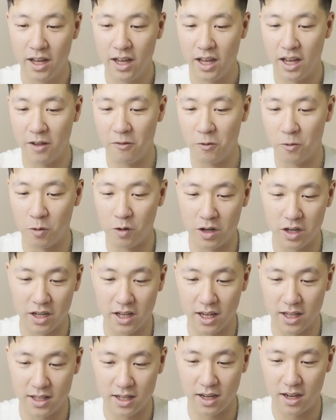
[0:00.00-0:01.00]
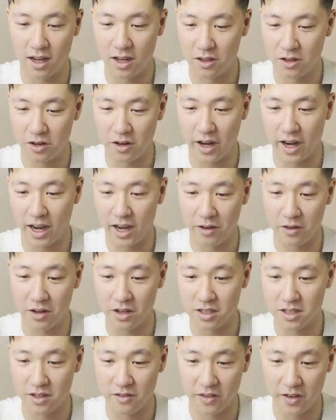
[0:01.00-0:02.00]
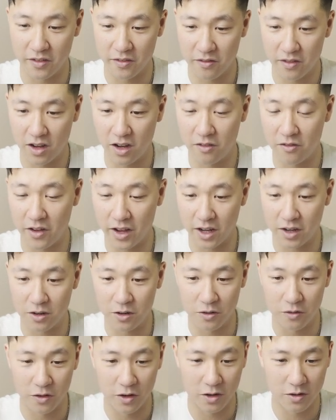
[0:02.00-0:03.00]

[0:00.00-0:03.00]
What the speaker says: if you want to get to other areas of Vancouver.